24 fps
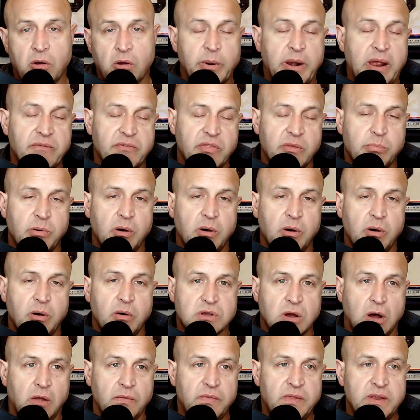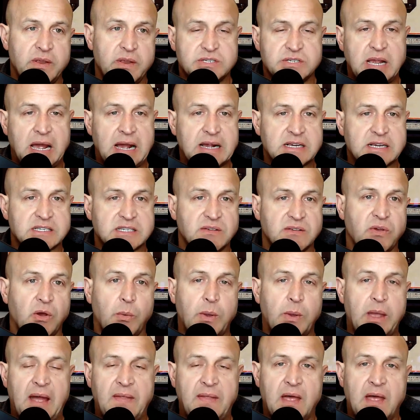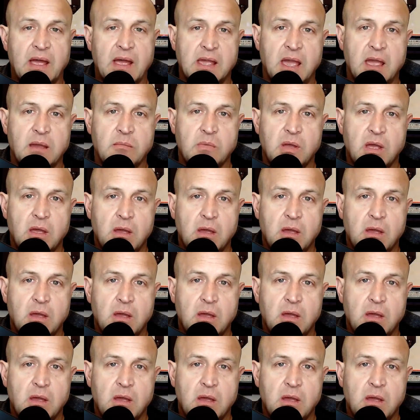or whatever the bowl was called then in Jacksonville. We had that game.